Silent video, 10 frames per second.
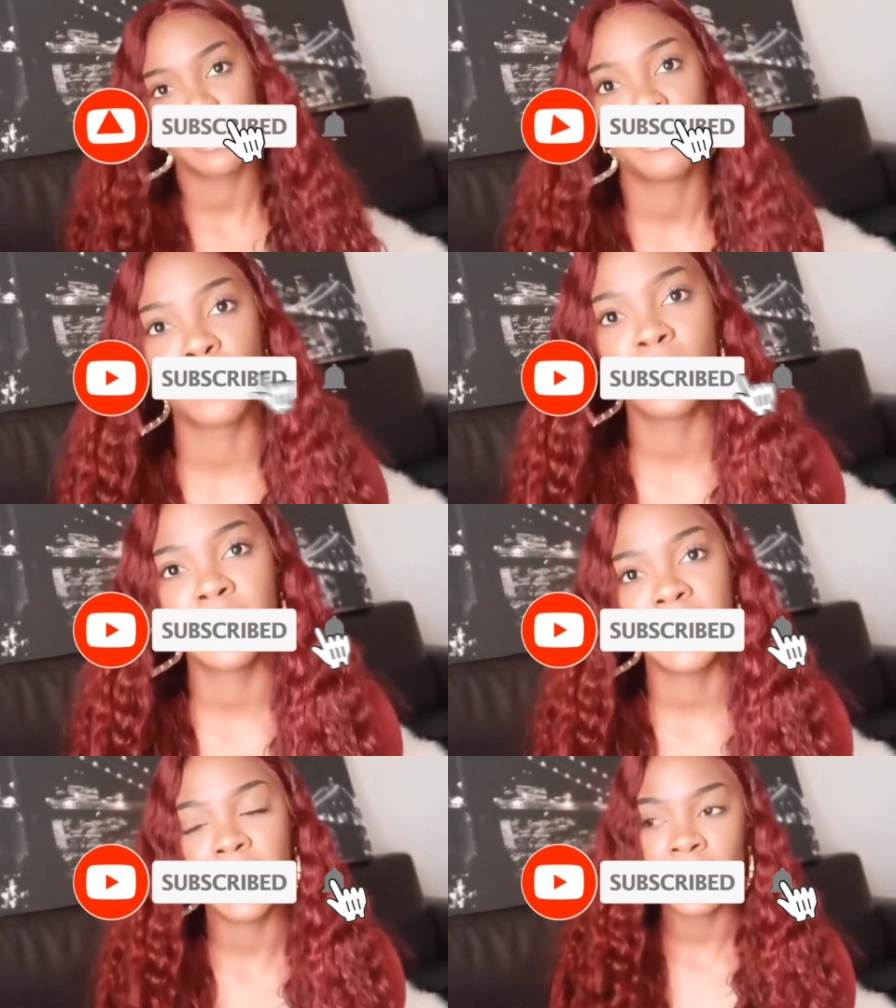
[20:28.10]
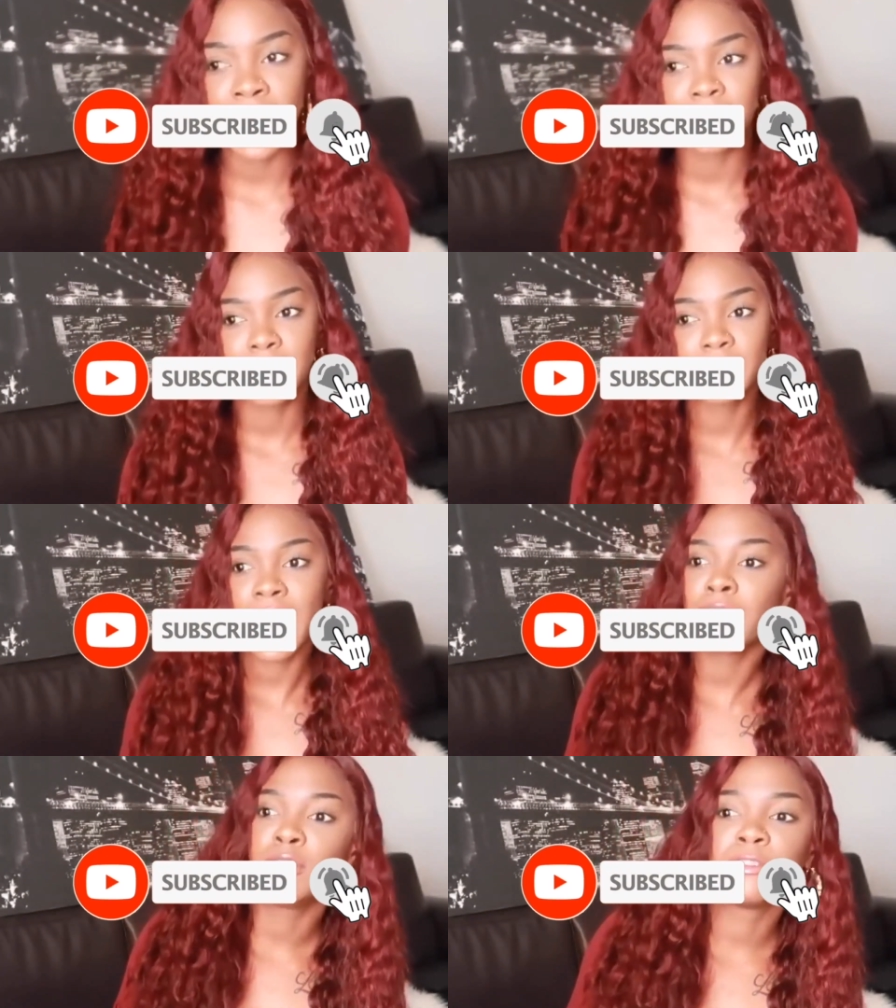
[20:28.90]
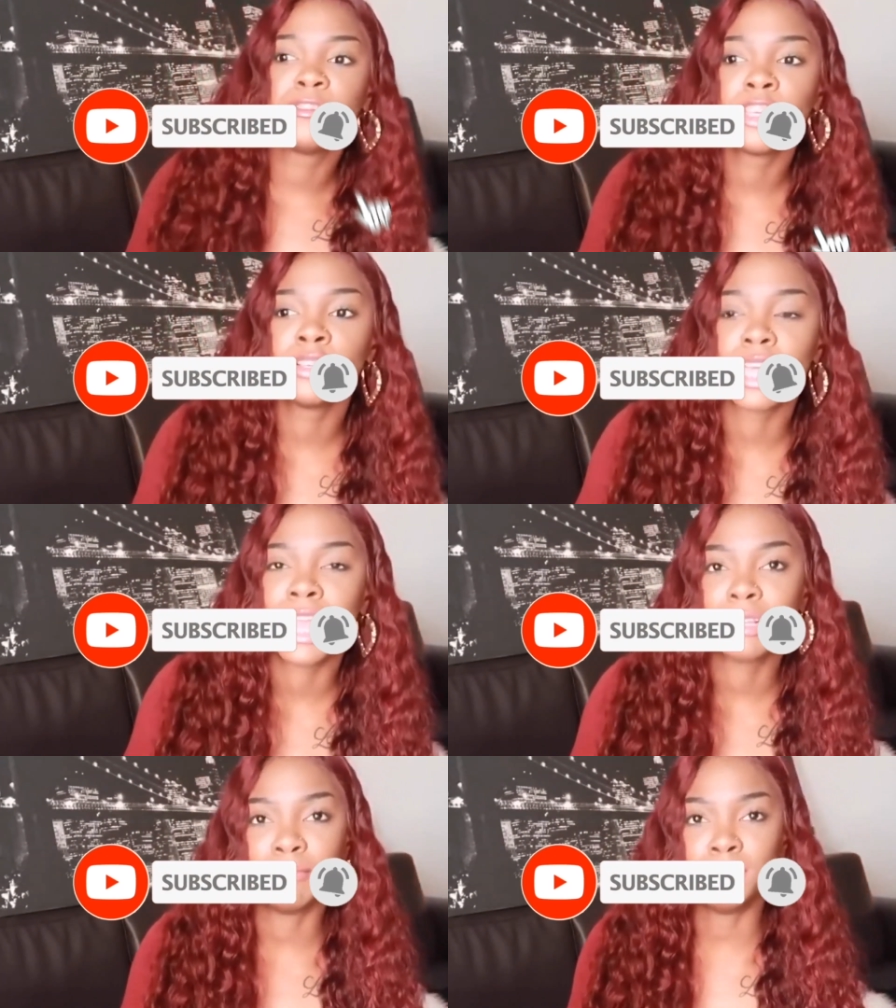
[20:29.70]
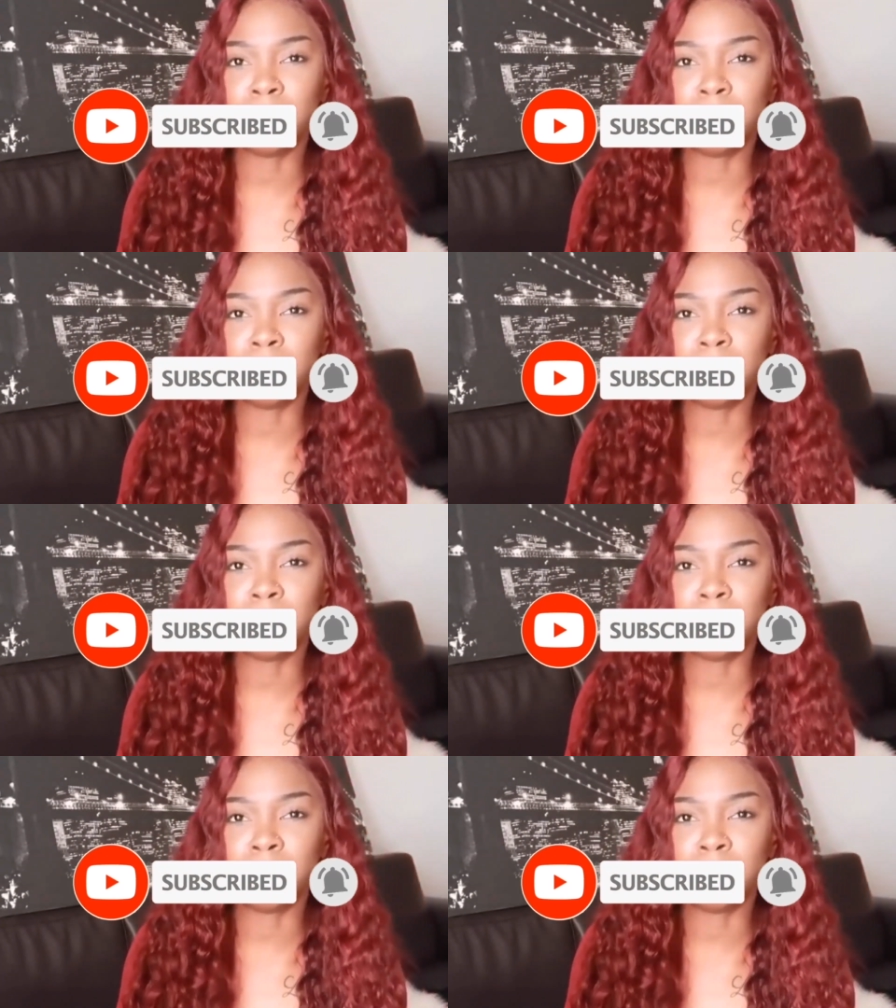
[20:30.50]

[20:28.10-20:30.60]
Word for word: are important and I just, I don't feel like